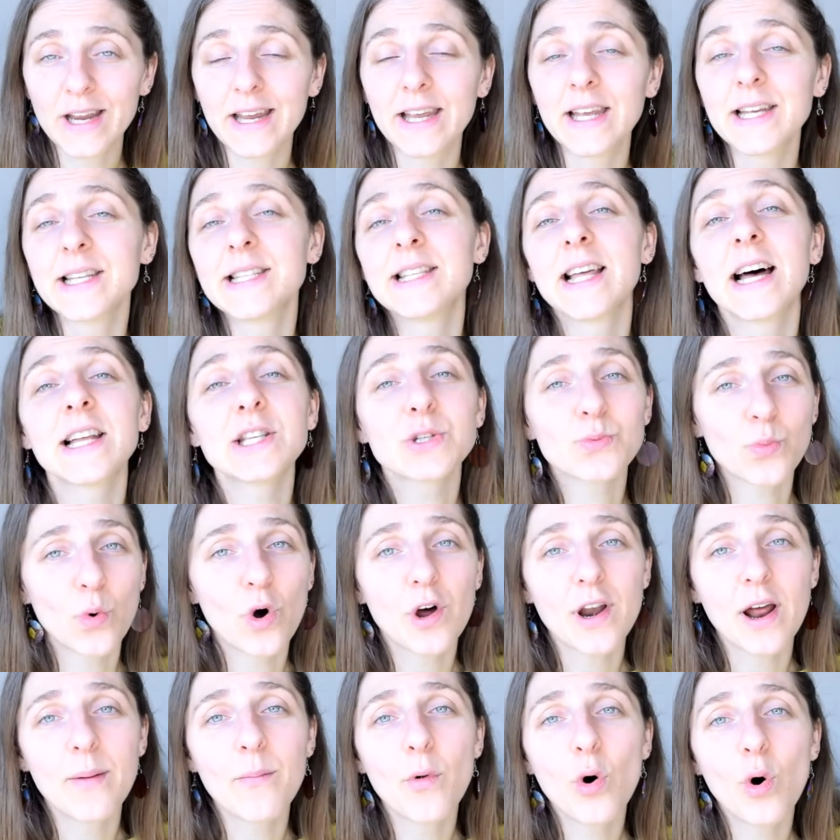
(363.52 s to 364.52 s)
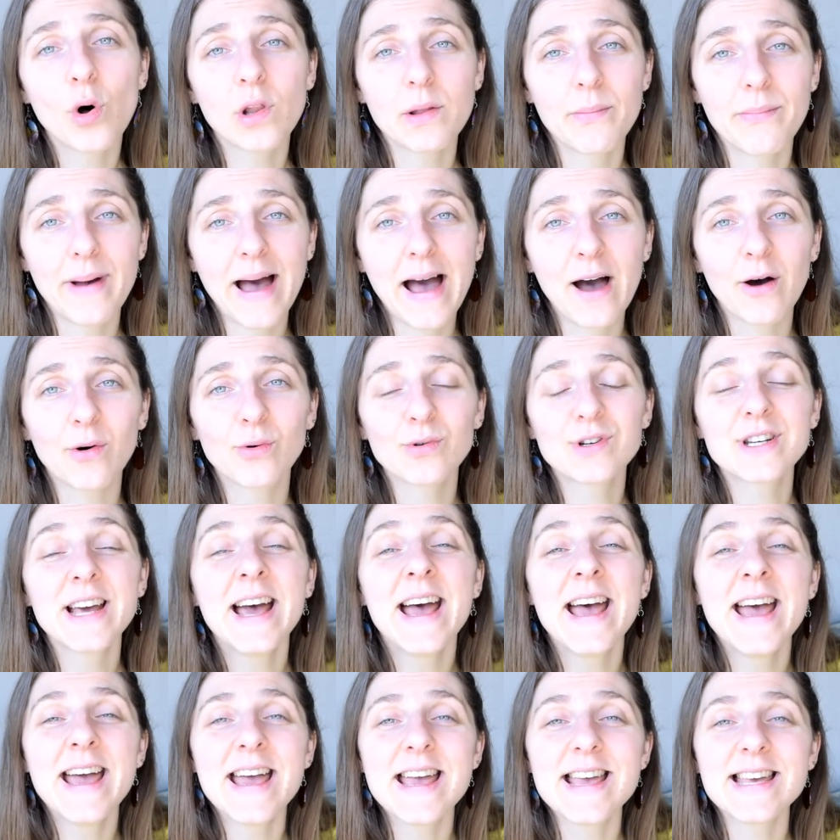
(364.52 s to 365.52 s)
because that's what I'm all about,
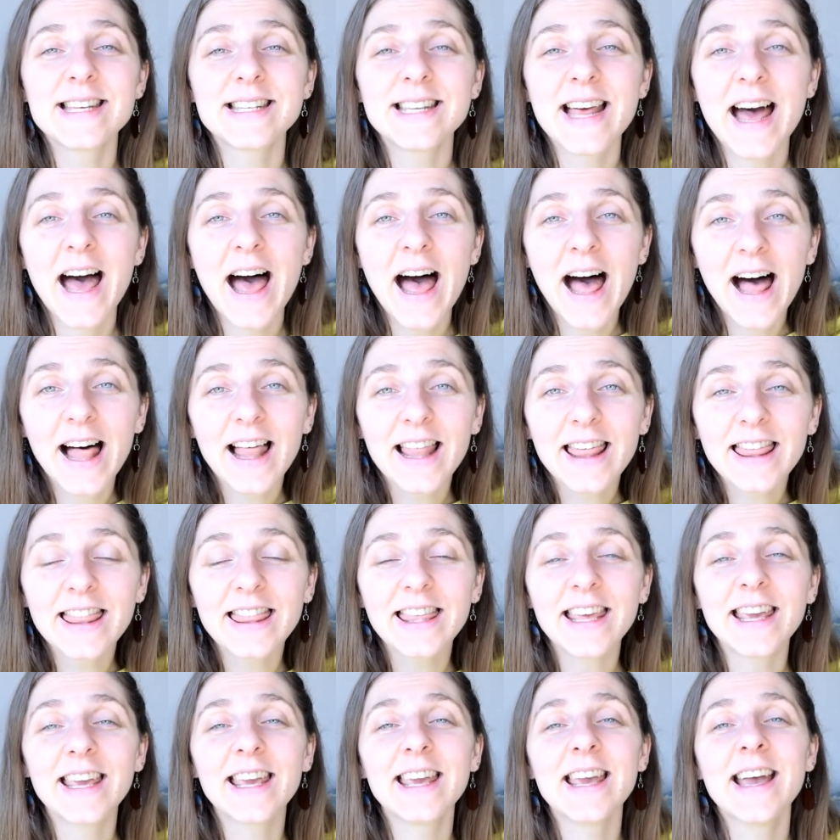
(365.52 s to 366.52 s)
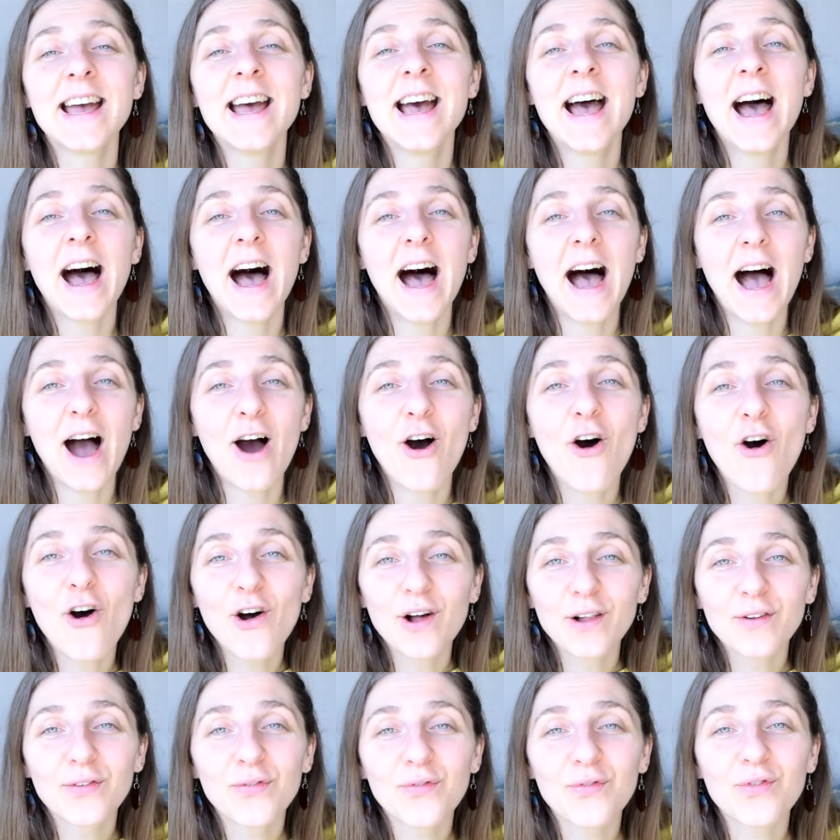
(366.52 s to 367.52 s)
is healthy,
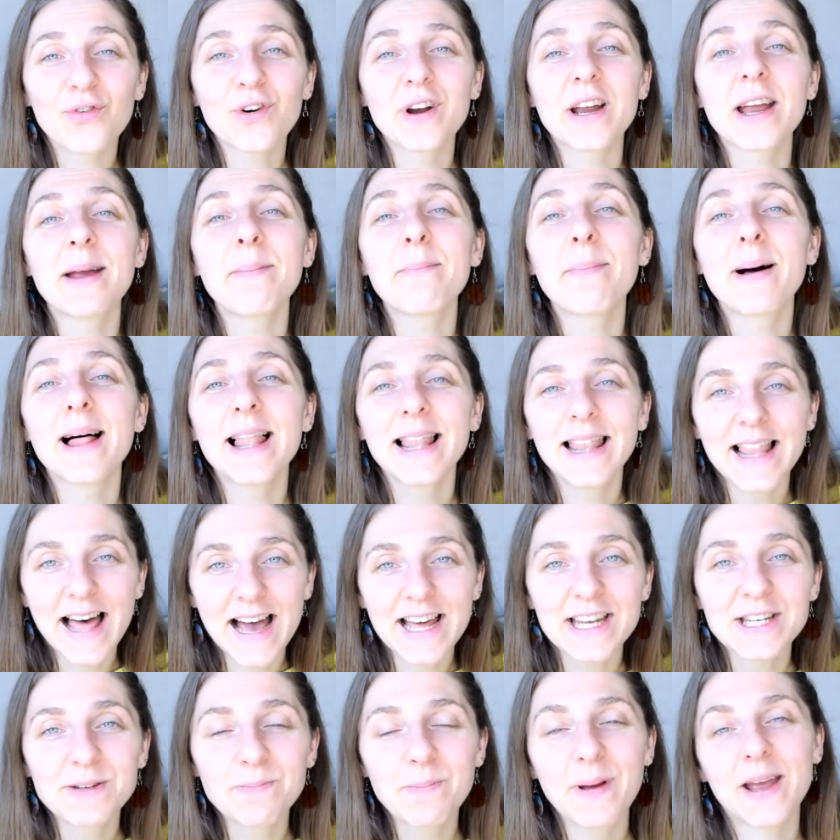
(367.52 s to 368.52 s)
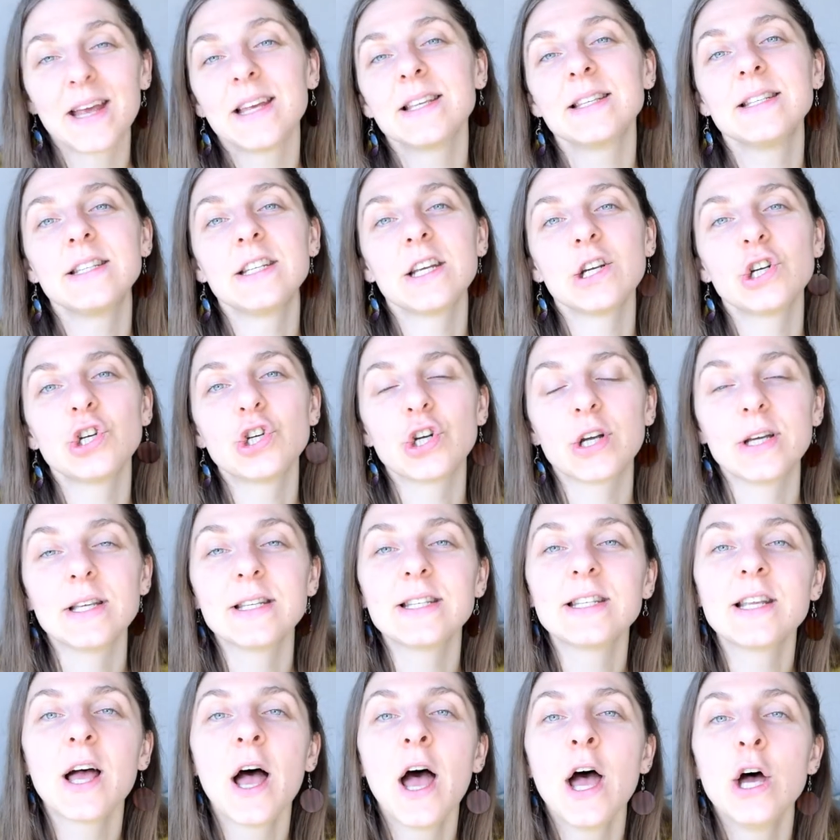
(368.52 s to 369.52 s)
oil-free, plant-based
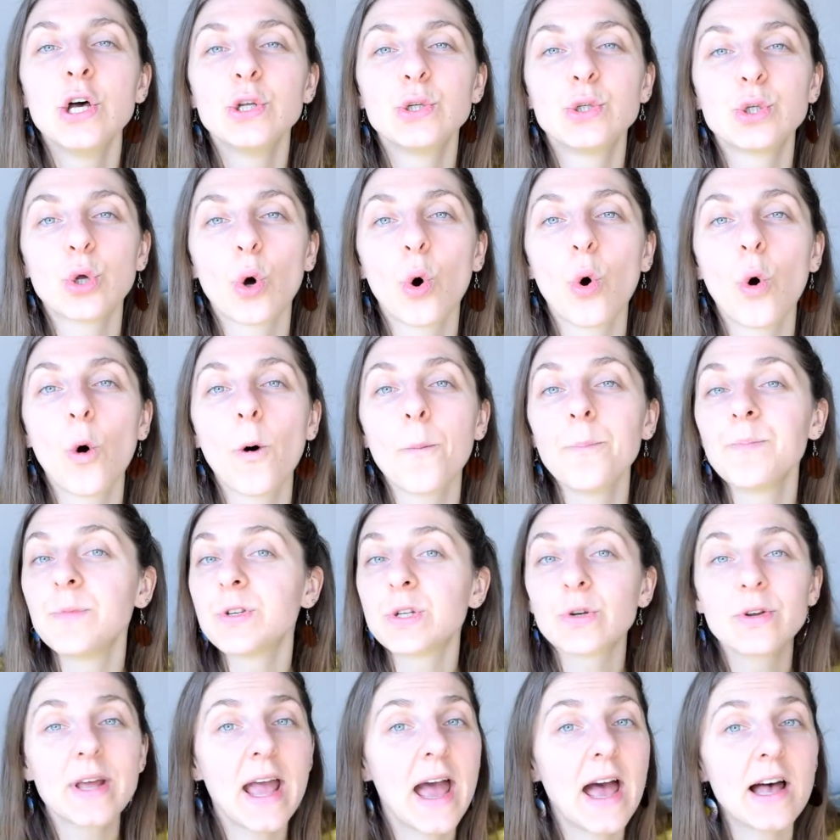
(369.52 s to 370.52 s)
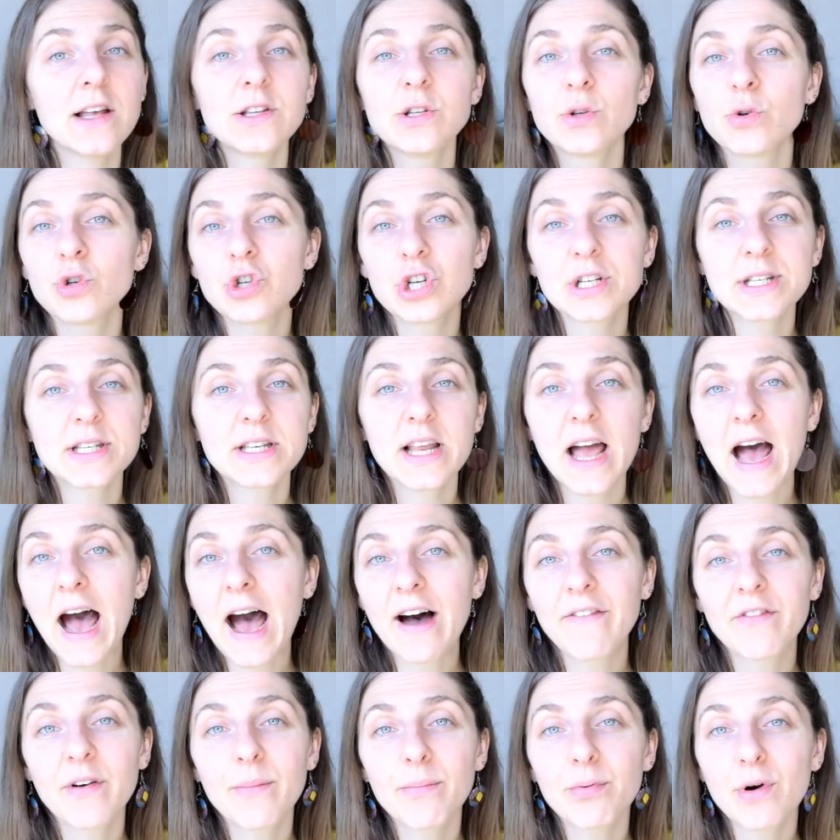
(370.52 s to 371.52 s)
dishes. So just
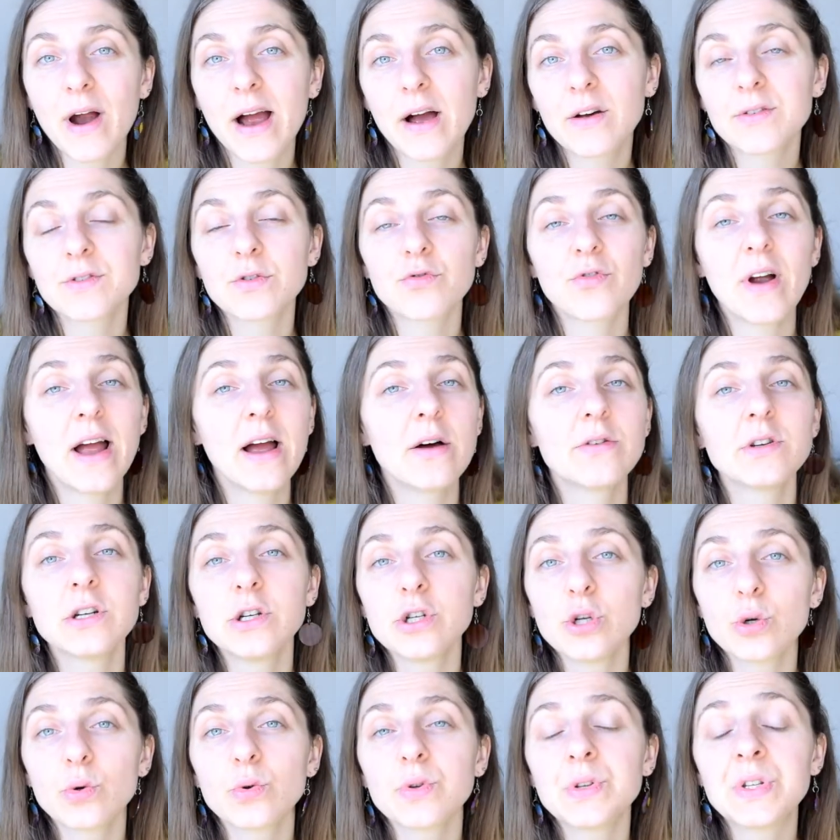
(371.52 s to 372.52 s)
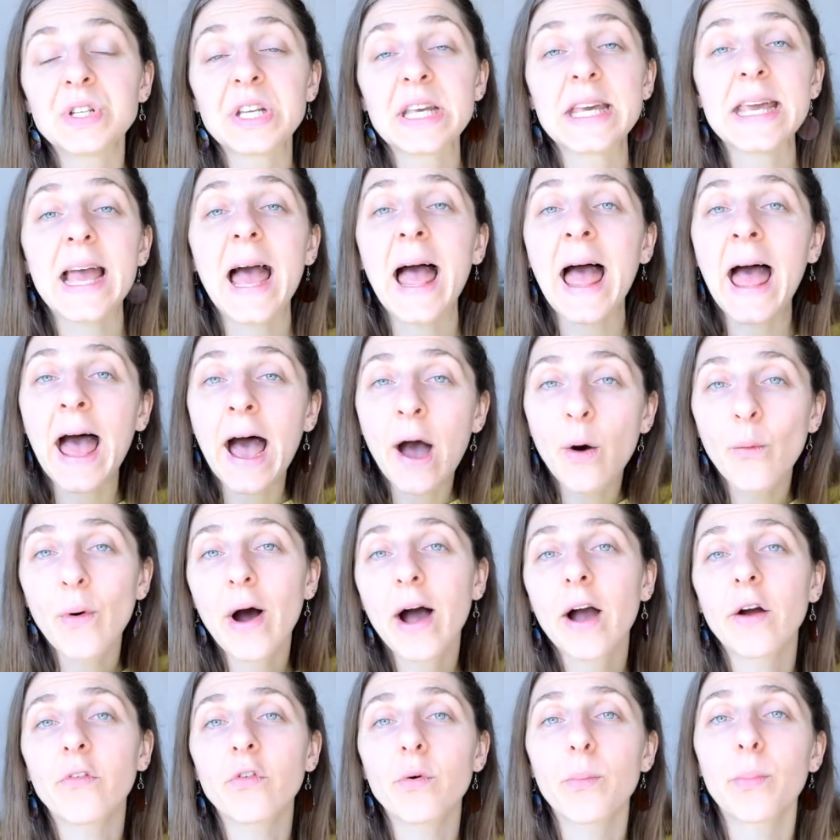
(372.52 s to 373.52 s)
have a browse around and you'll see how
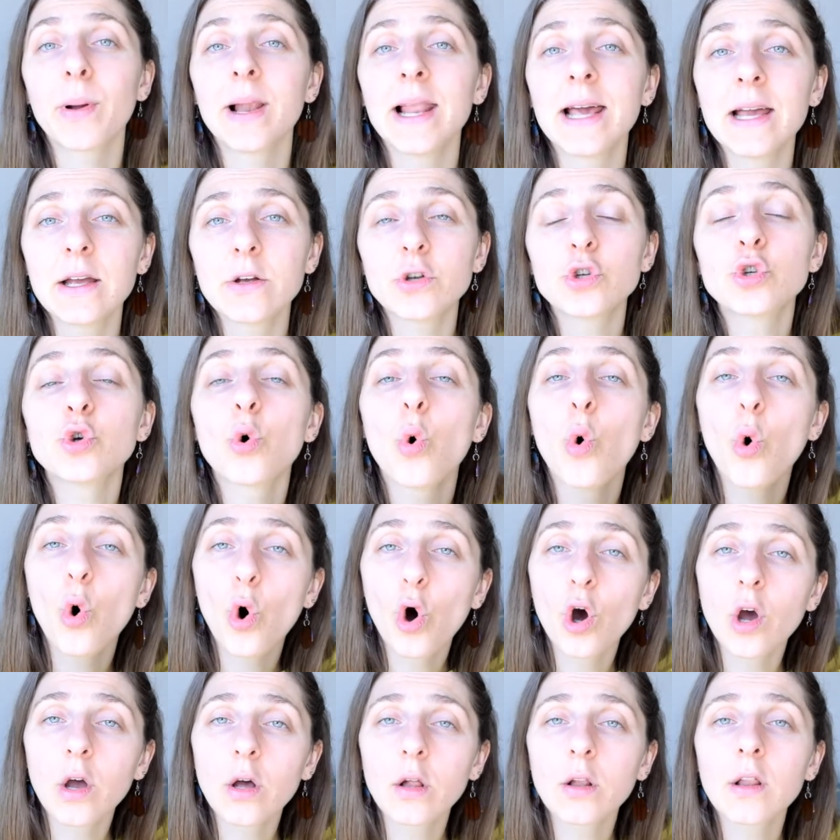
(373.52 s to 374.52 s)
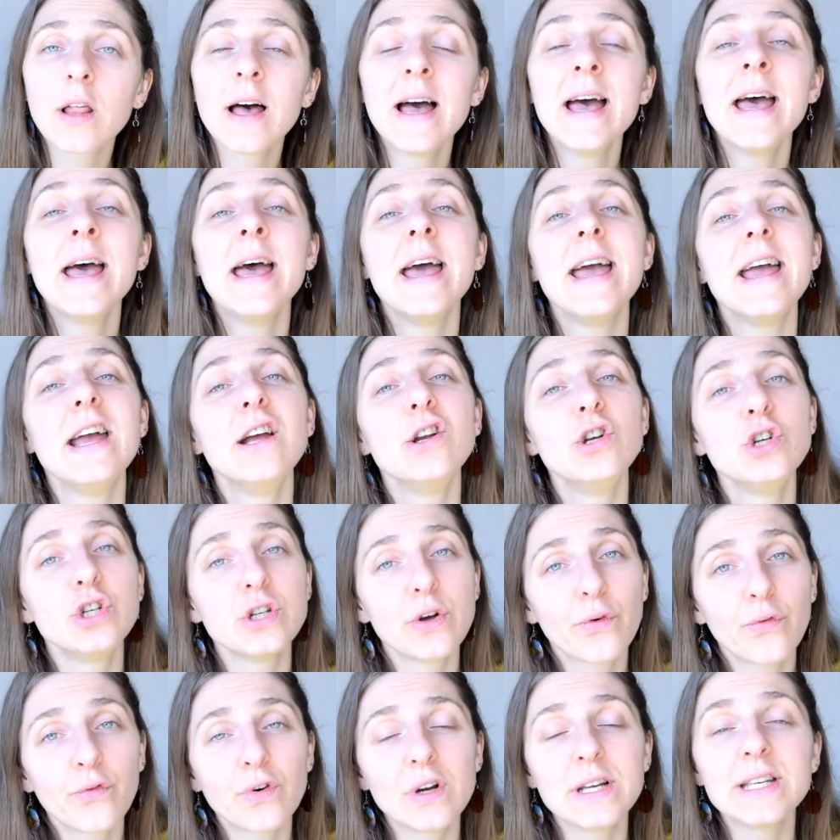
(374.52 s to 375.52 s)
I replace oil in
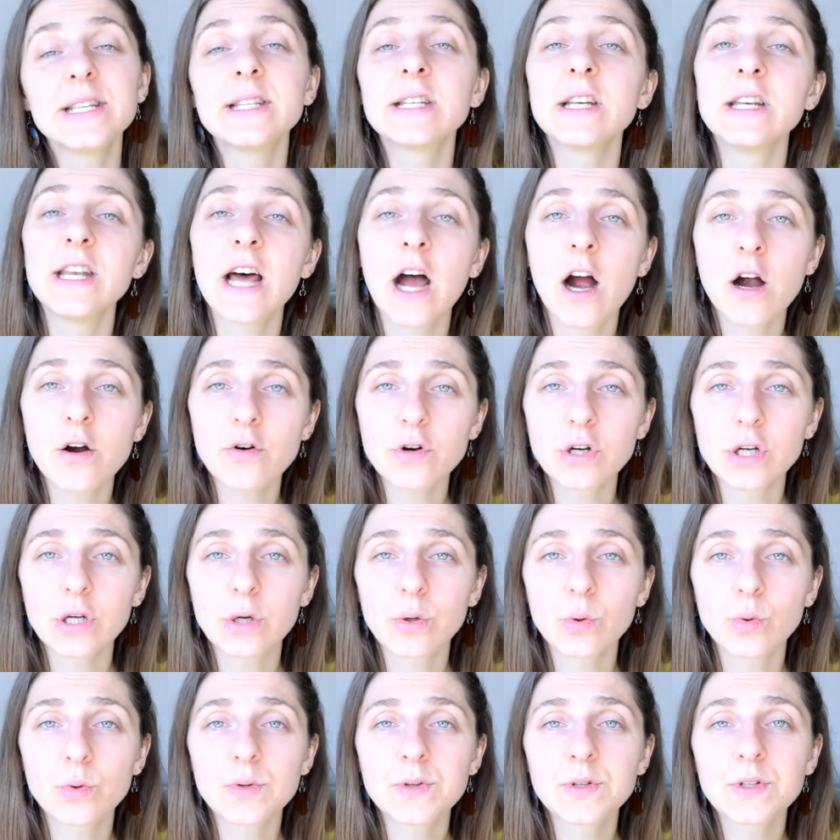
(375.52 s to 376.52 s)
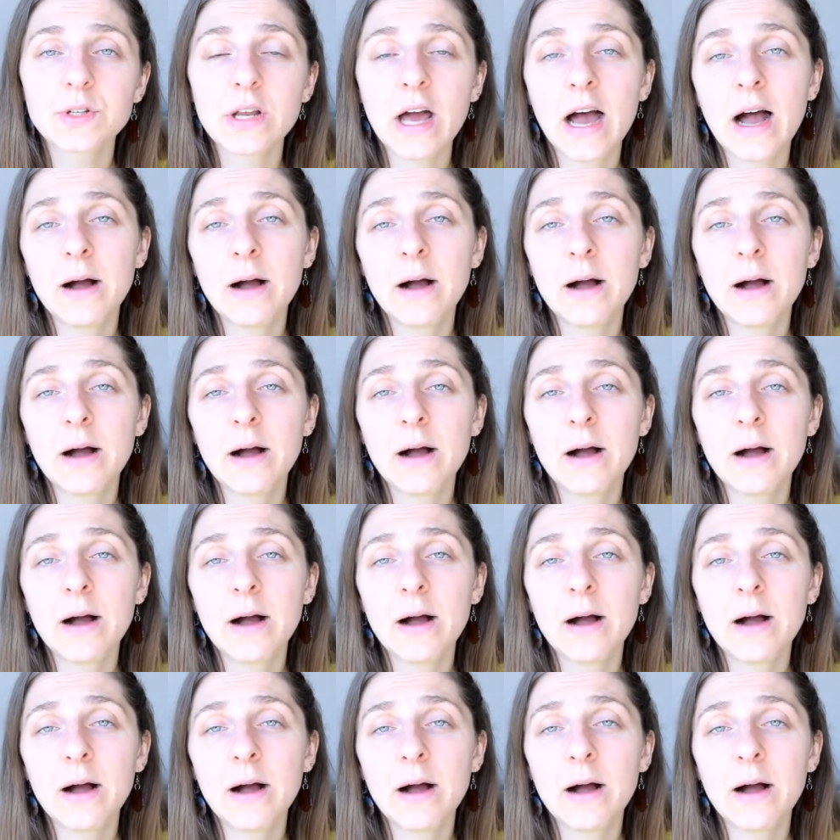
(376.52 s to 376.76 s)
different scenarios.